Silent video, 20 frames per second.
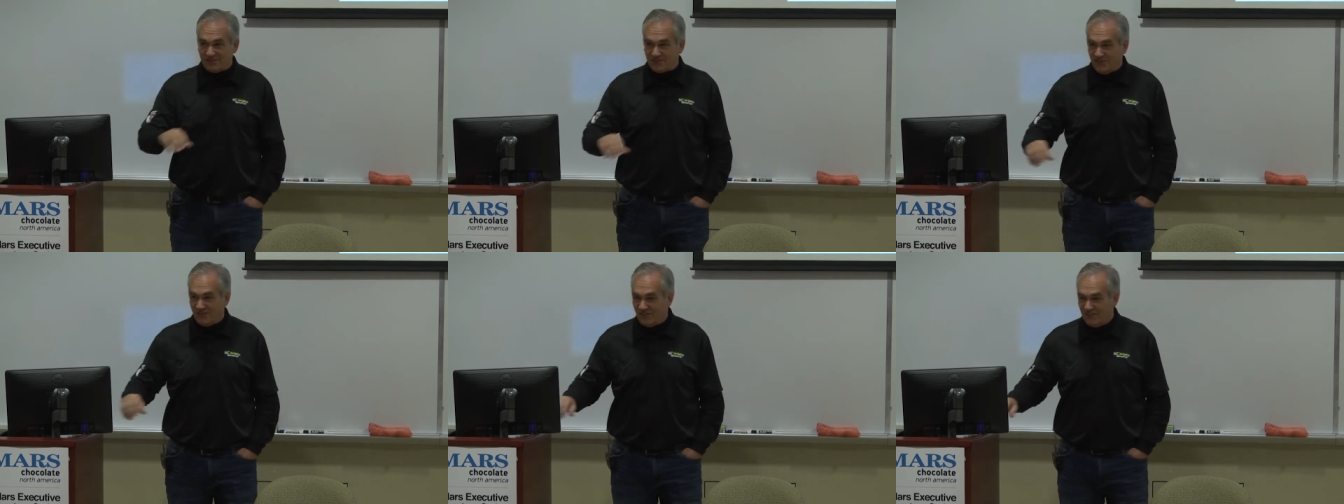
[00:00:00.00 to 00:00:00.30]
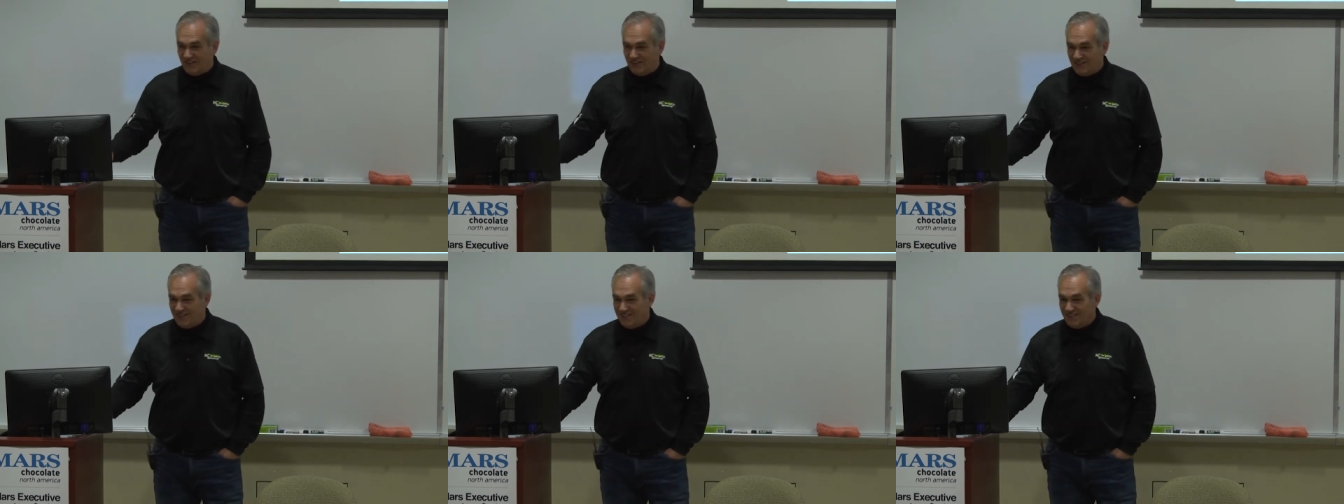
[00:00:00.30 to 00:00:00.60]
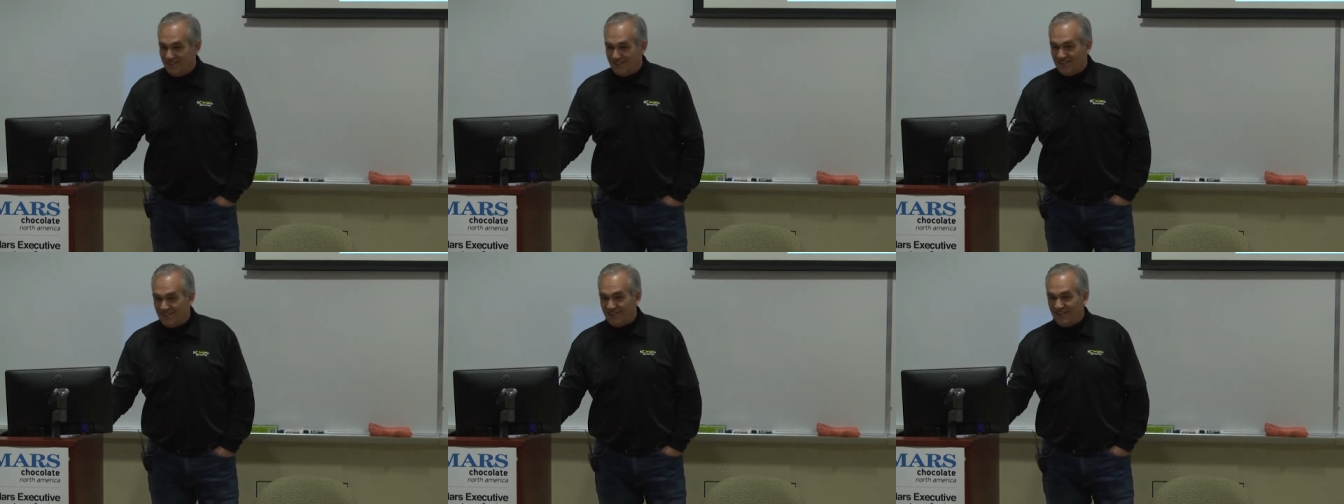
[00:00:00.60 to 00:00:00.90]
So,
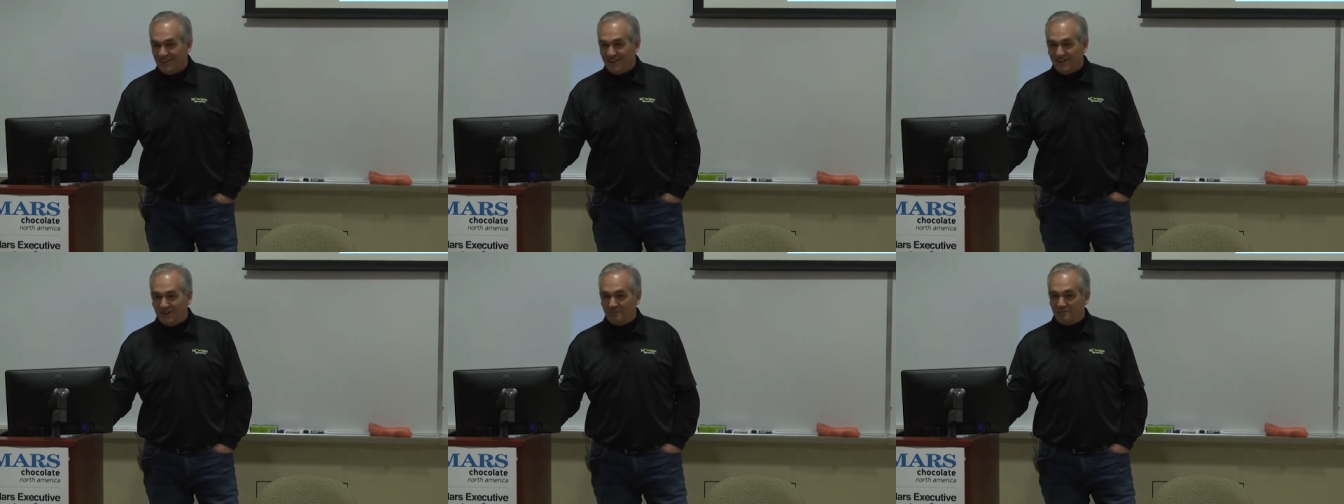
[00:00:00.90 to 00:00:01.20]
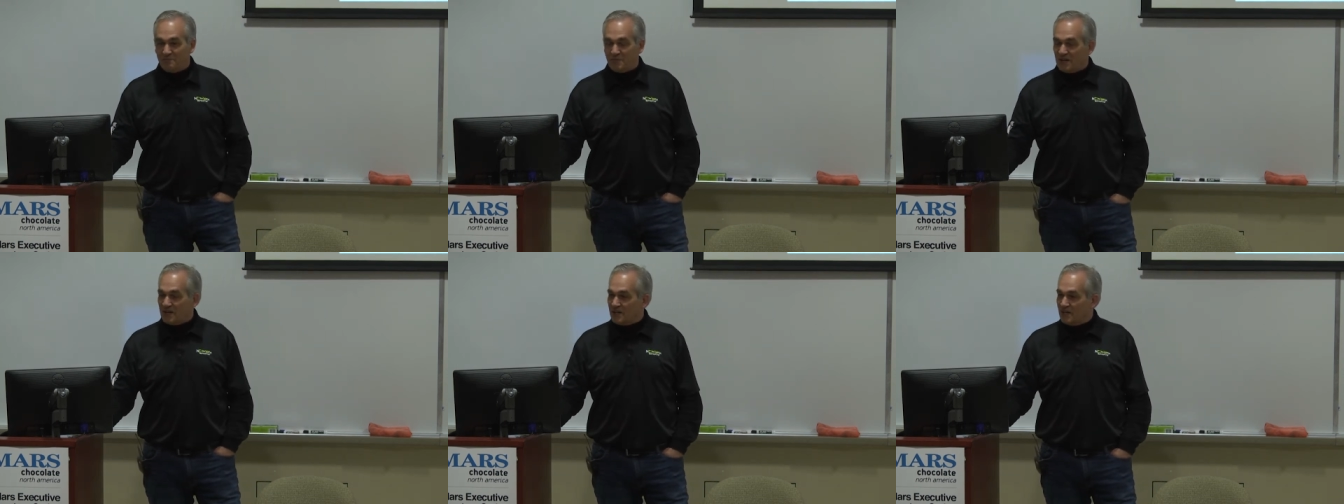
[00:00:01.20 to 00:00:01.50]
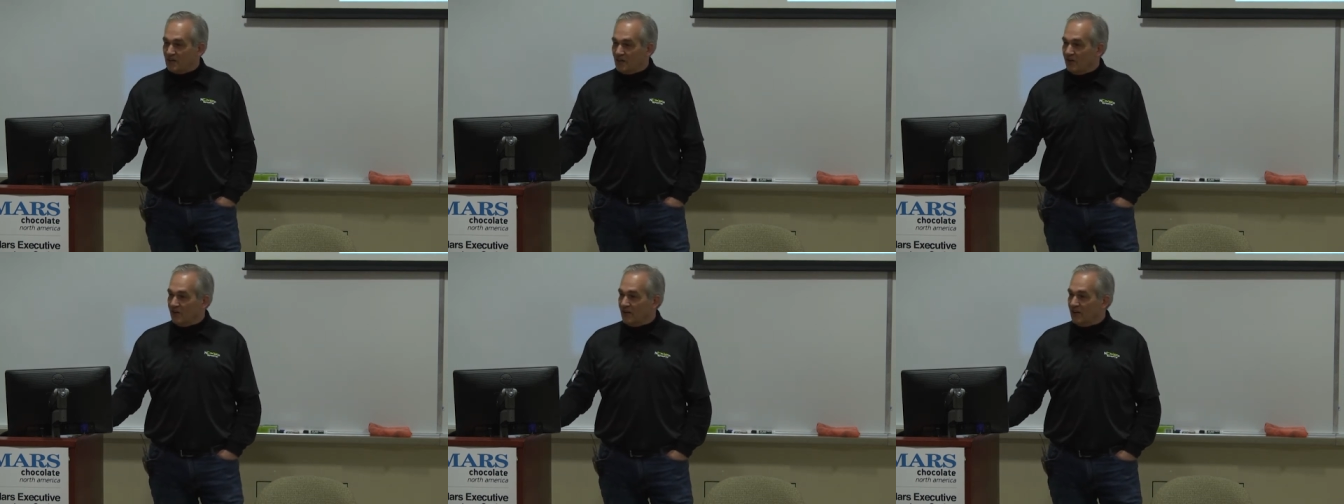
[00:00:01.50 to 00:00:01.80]
um, but
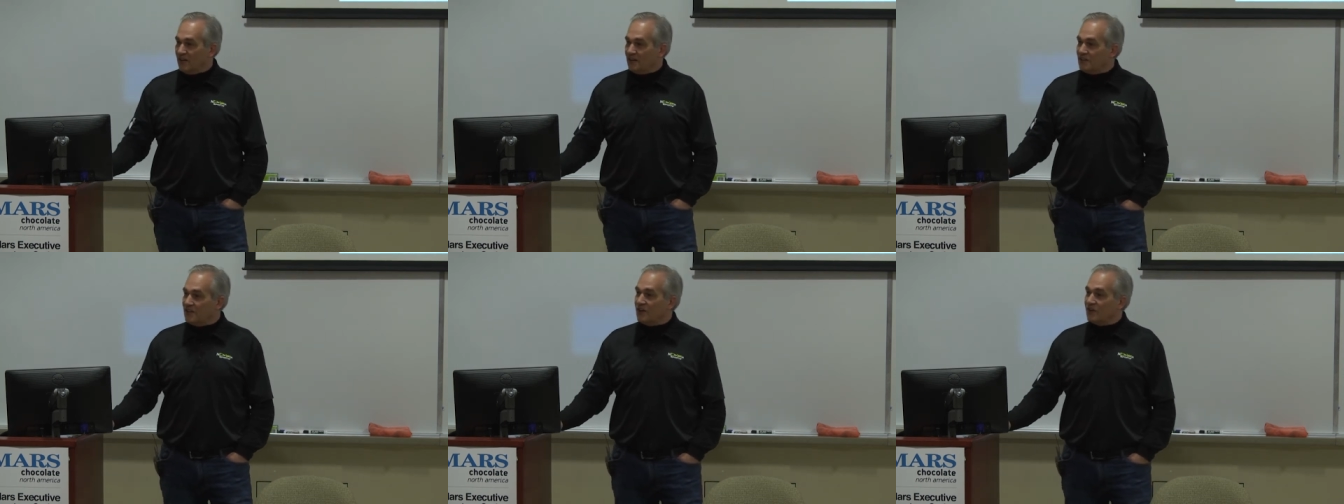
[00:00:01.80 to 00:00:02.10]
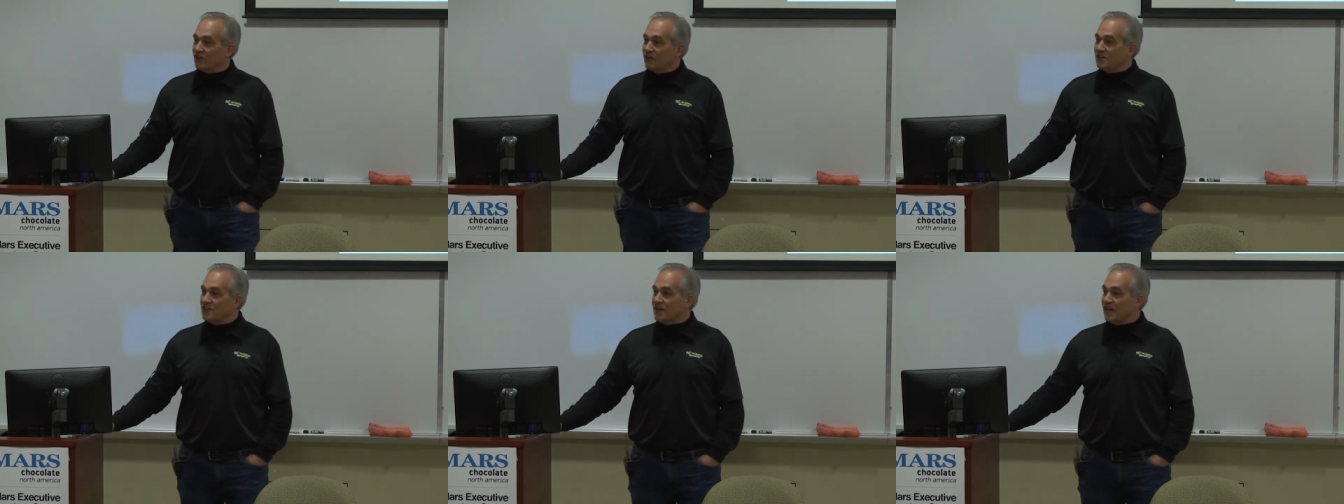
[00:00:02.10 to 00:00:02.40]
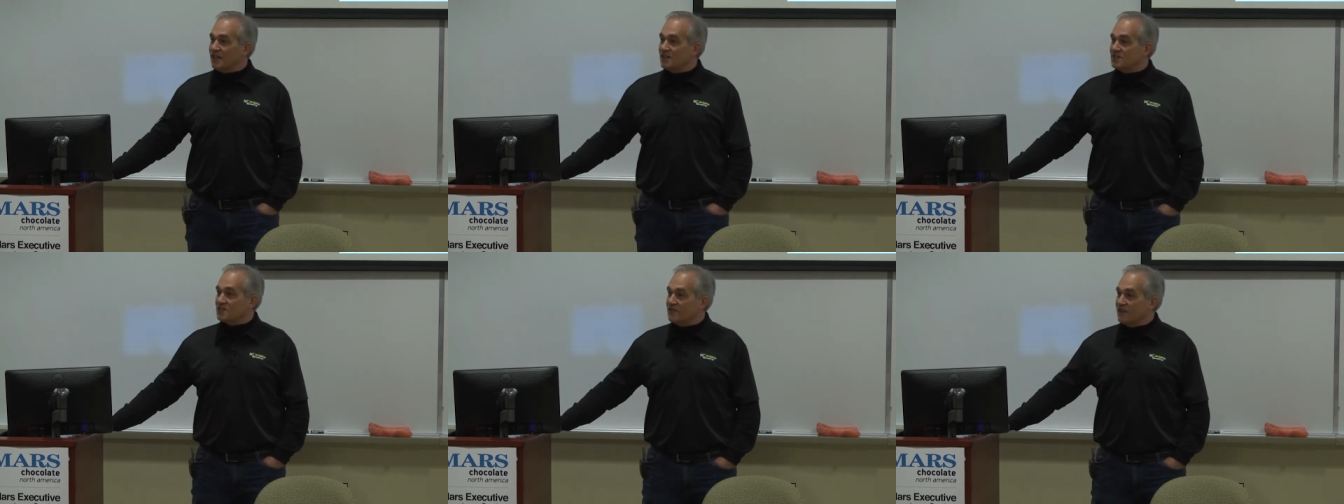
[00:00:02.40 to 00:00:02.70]
you know, in the early
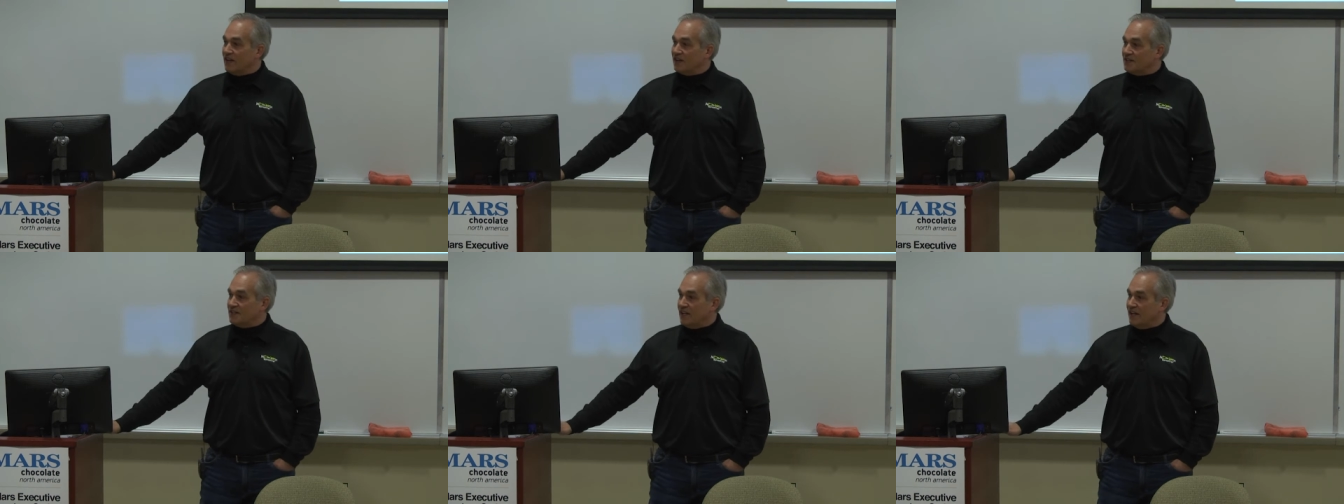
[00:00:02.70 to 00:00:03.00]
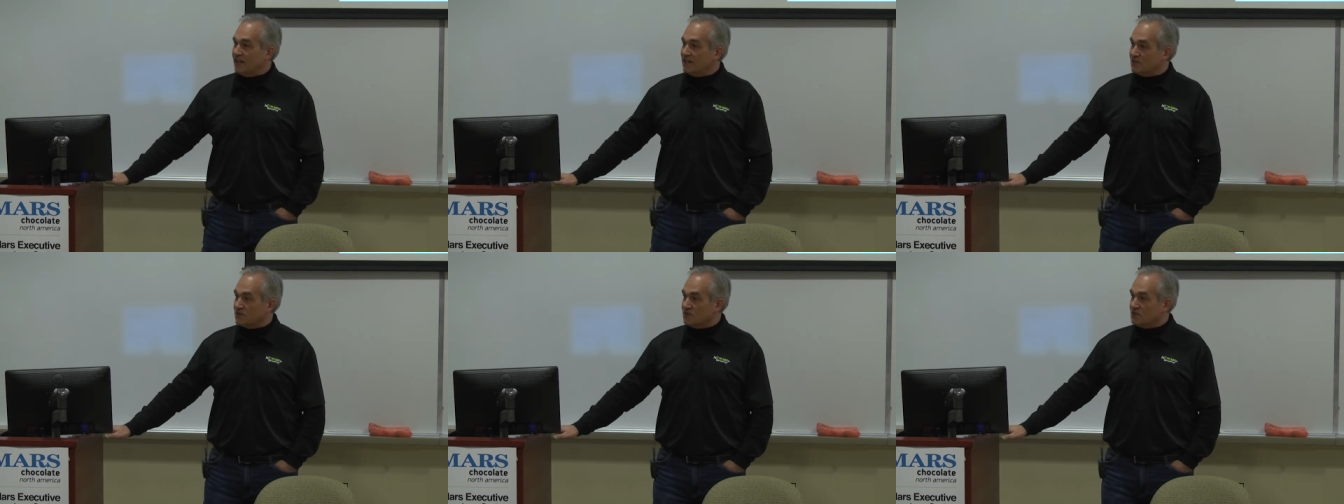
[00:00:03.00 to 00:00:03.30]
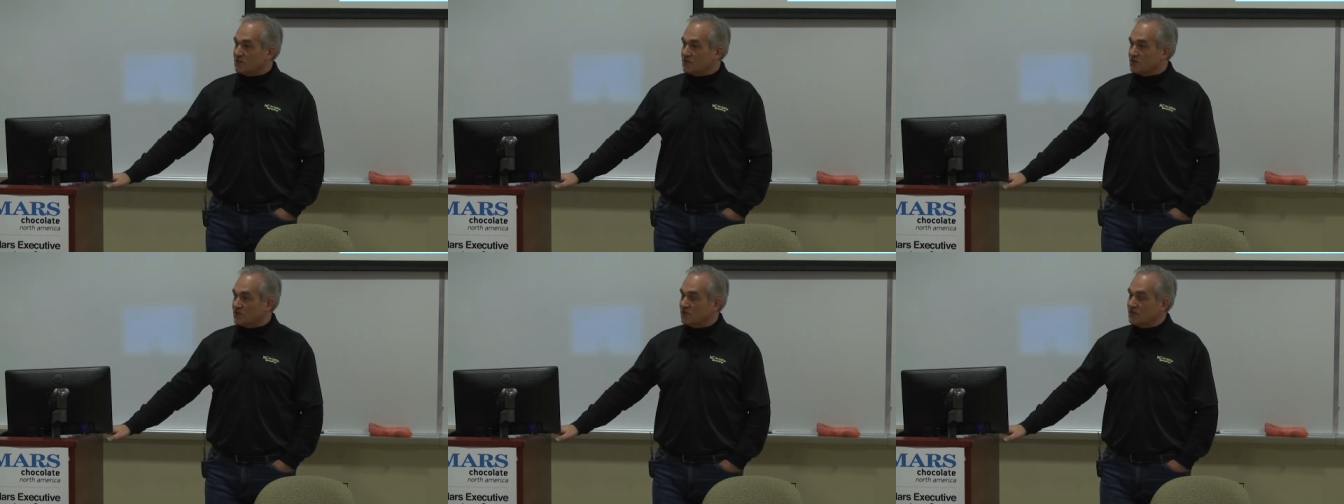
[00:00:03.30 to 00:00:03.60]
days of Auntie Anne's, it
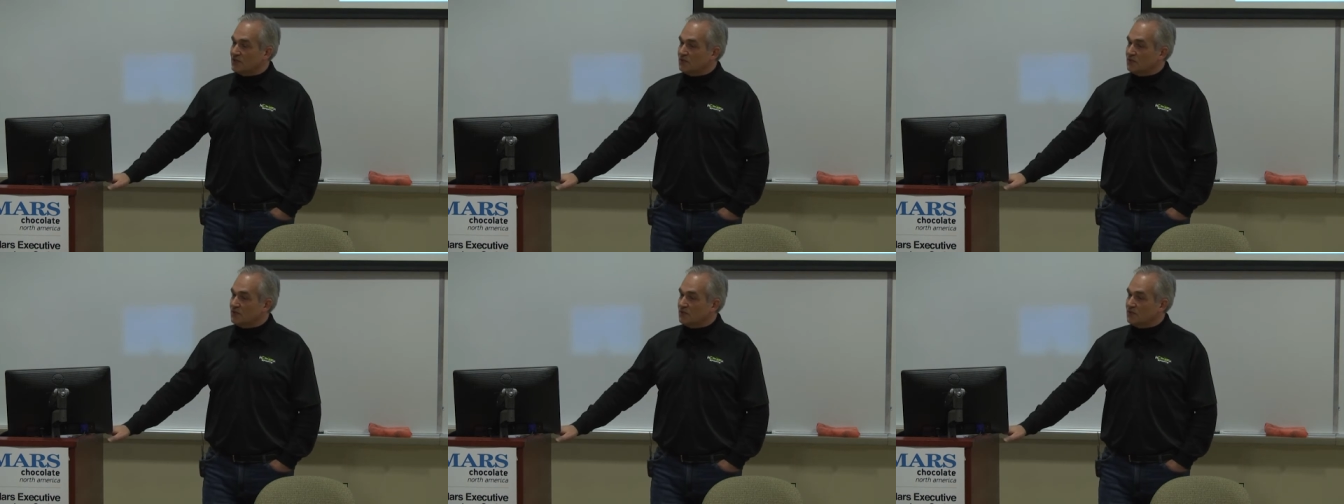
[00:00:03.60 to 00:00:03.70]
was,